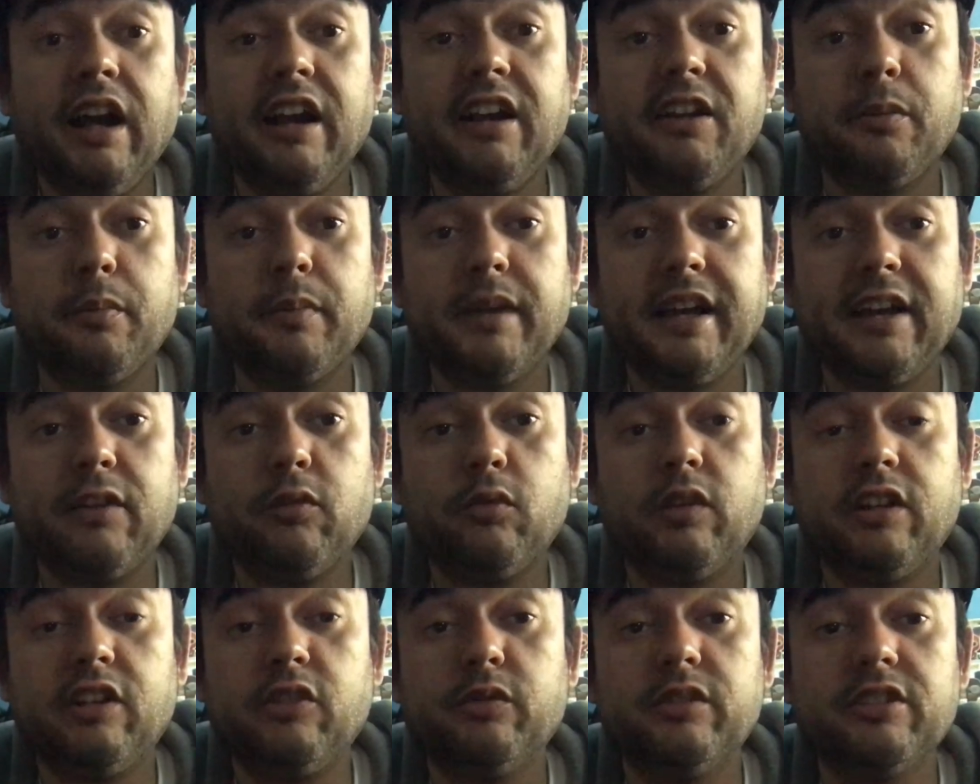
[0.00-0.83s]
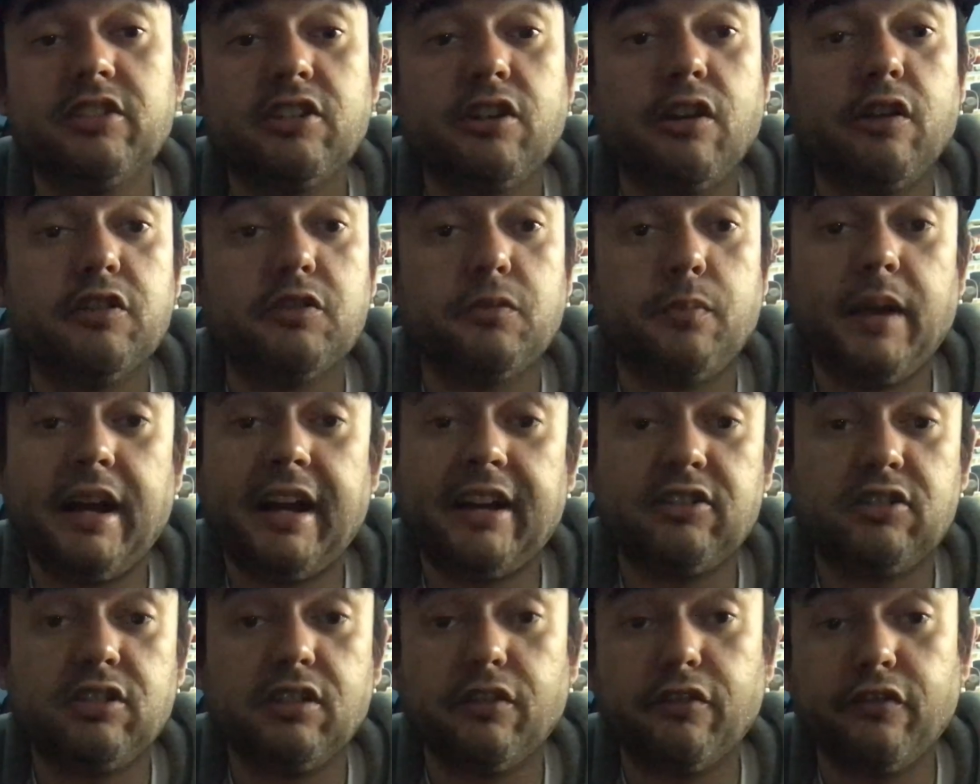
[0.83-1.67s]
Iron Man one, which goes
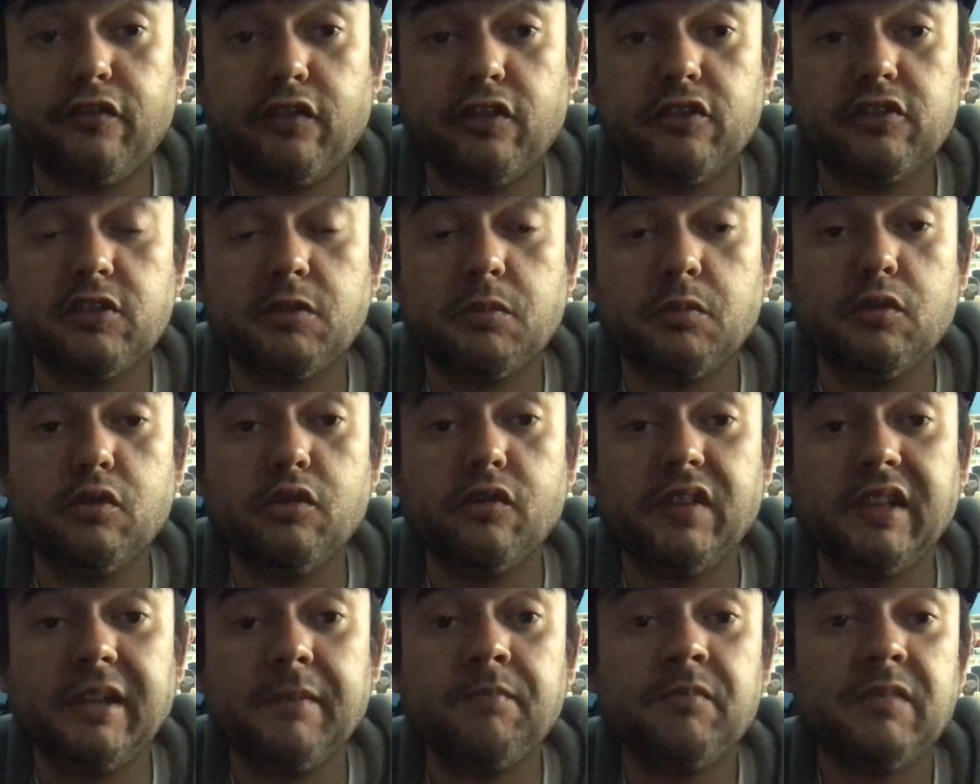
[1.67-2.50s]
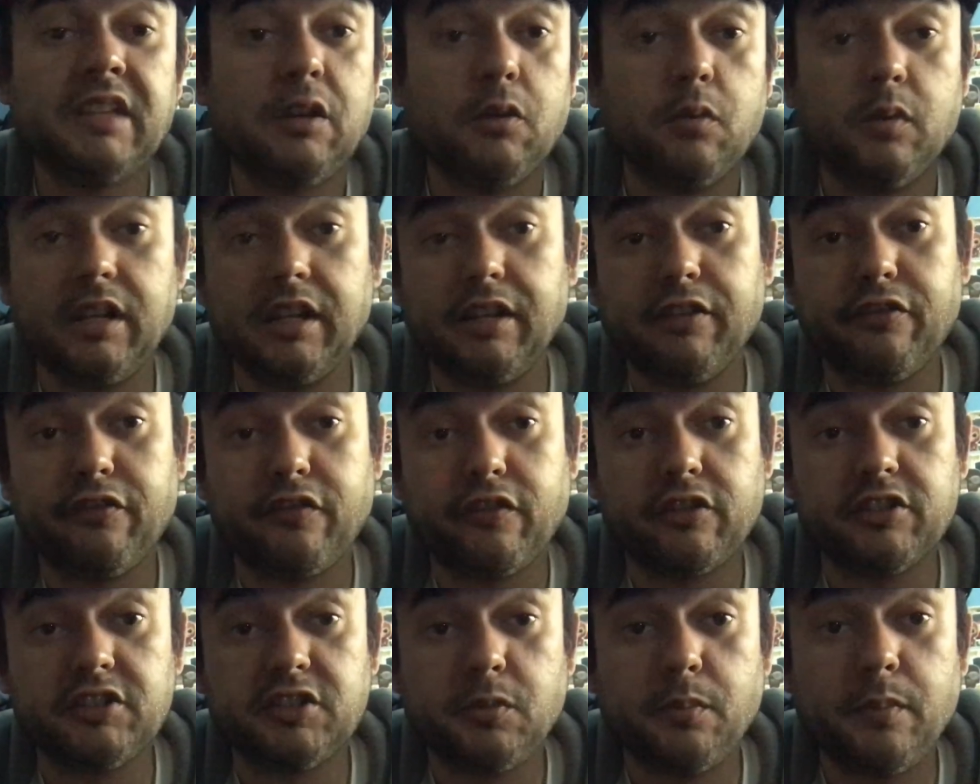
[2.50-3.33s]
back to the first movie when he
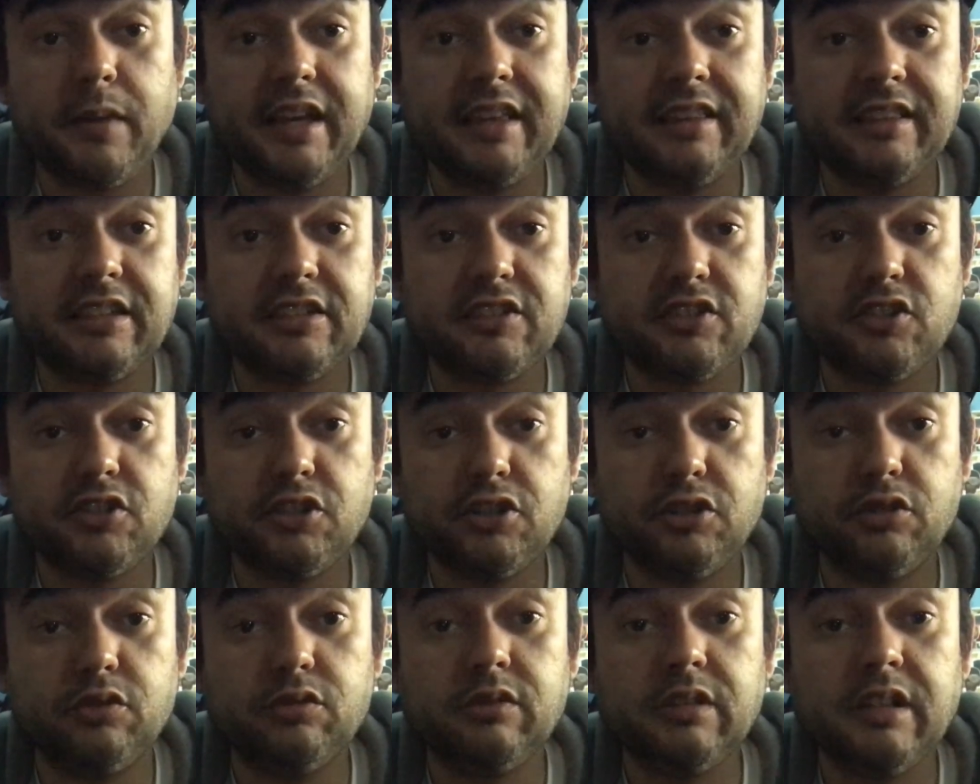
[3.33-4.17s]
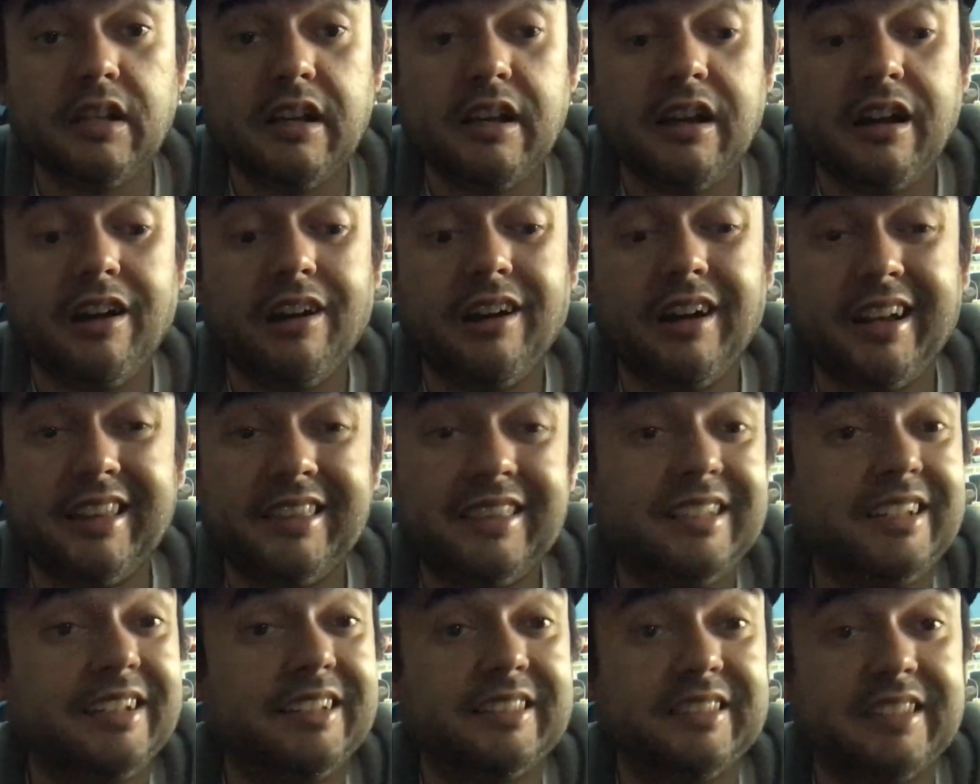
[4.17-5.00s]
first made the suit. Uh, I
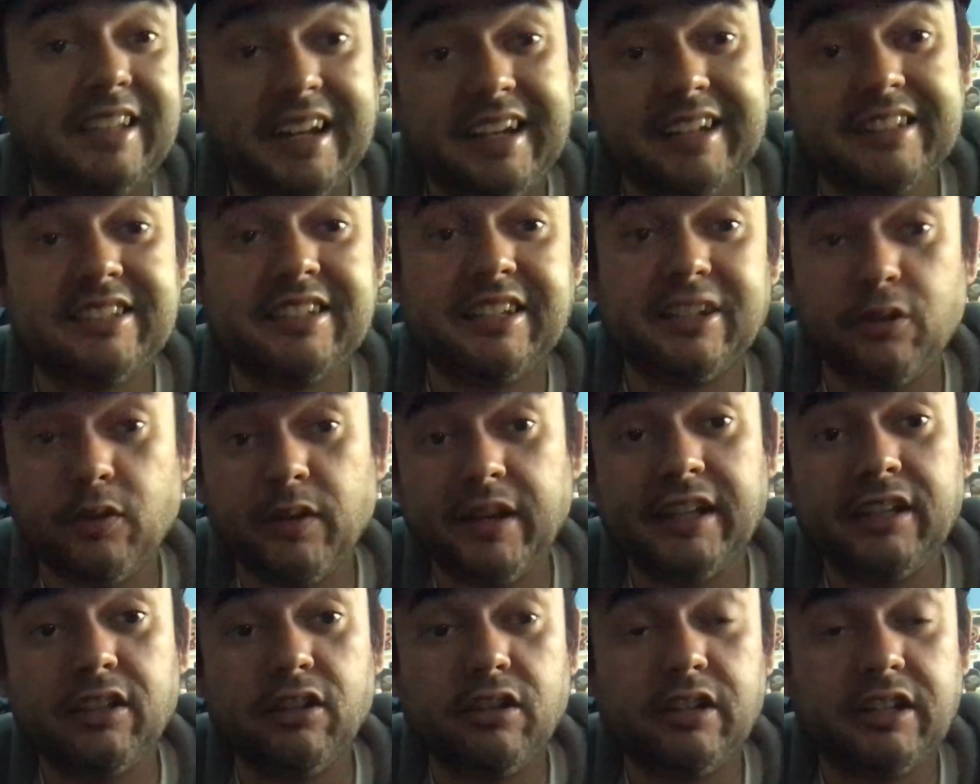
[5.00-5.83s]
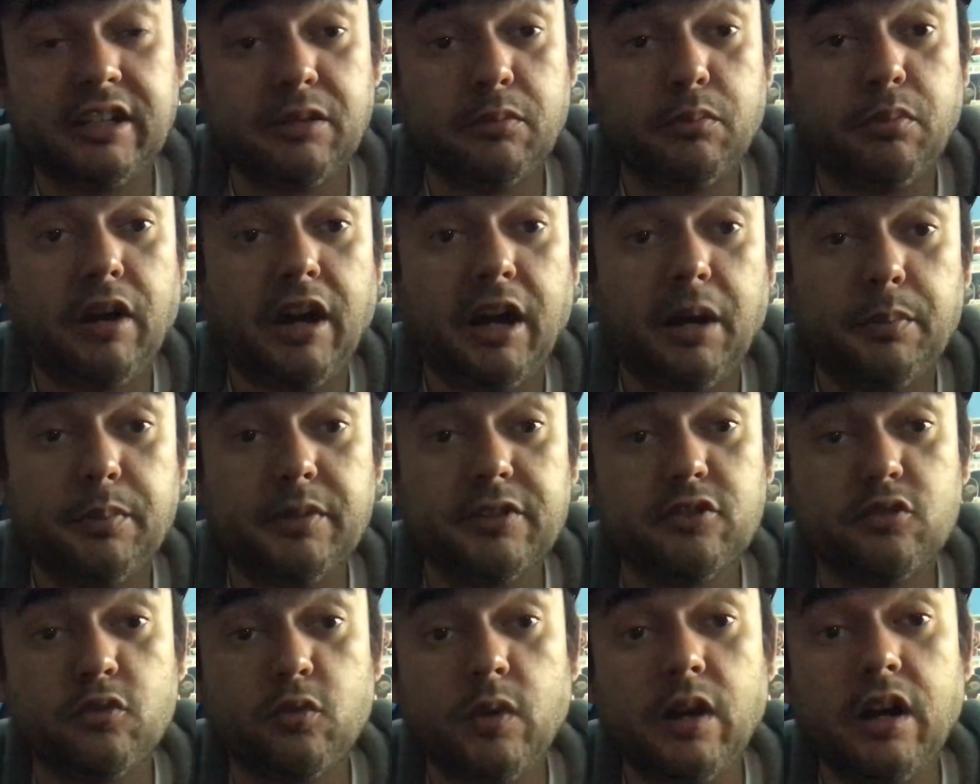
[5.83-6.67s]
think that's a great looking pop
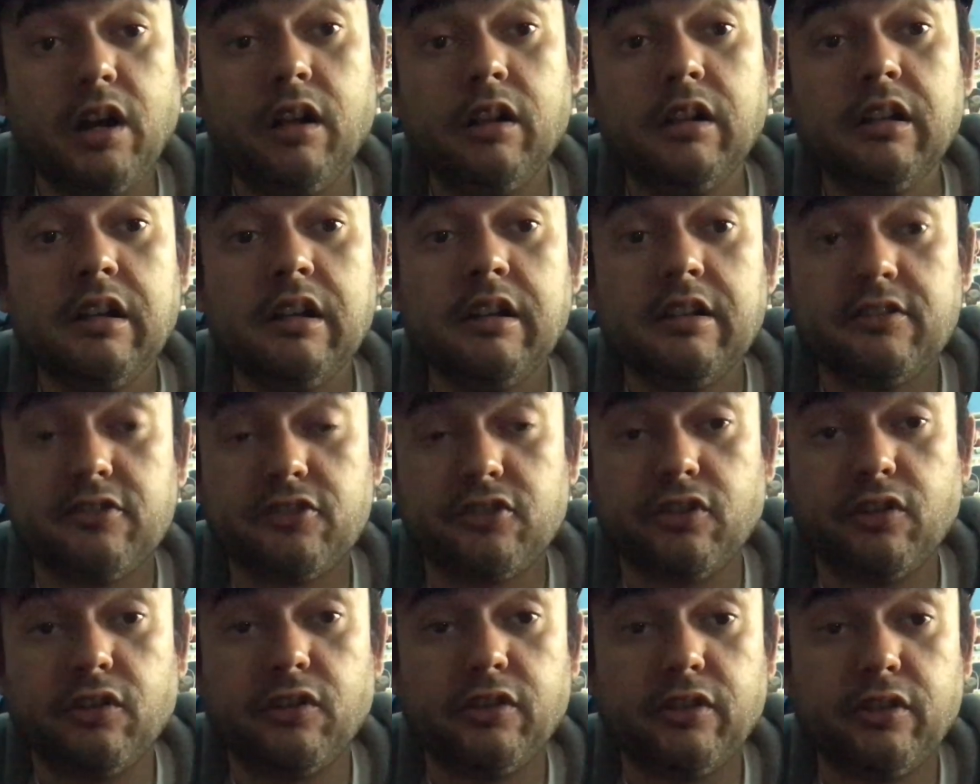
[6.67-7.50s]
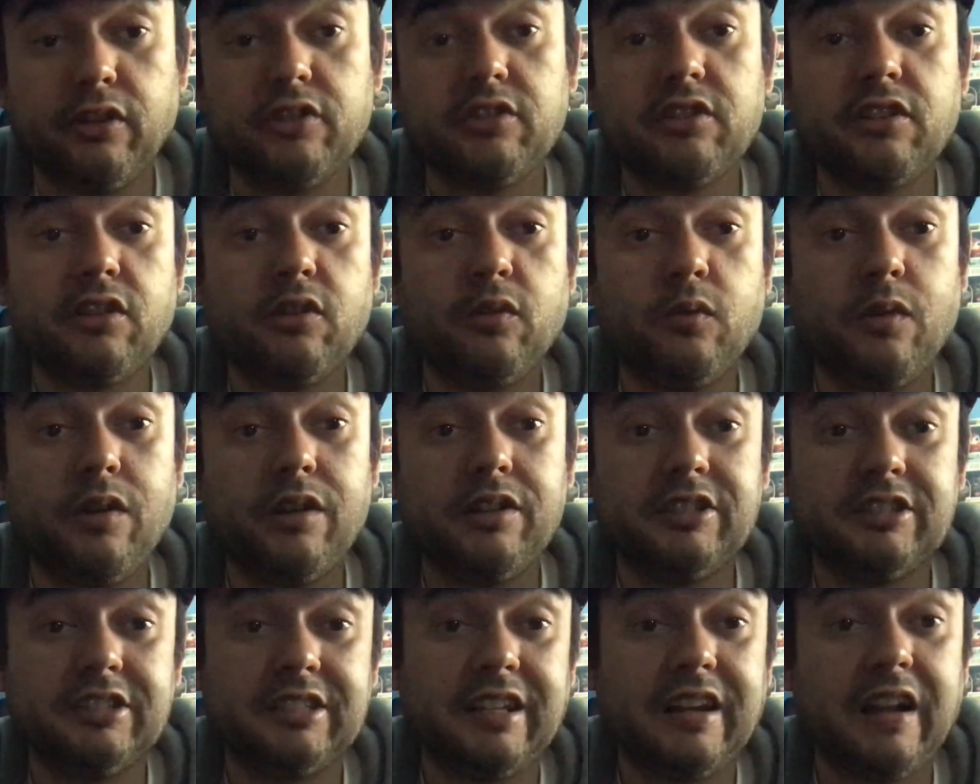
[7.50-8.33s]
as well. So those are the
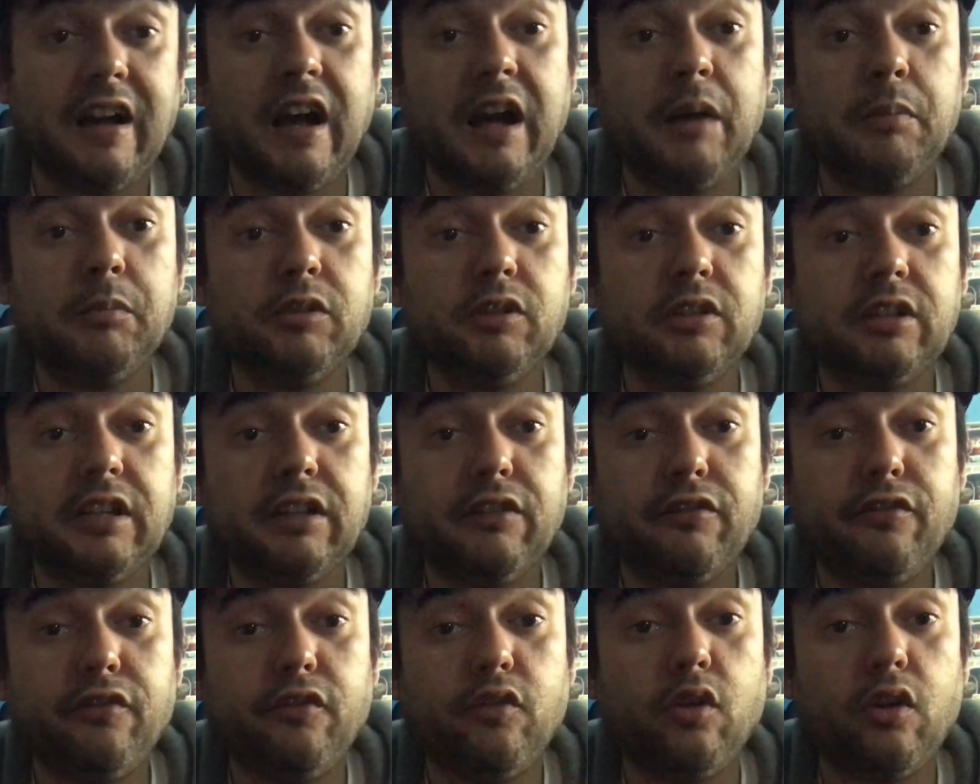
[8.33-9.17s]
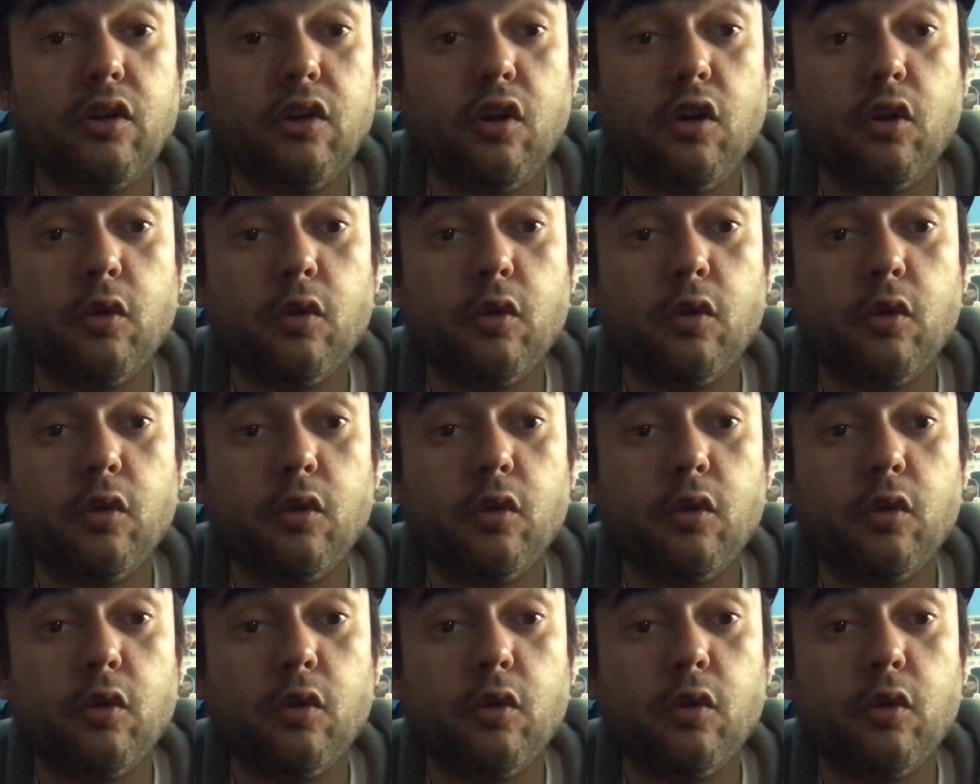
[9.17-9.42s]
ones that I'm looking for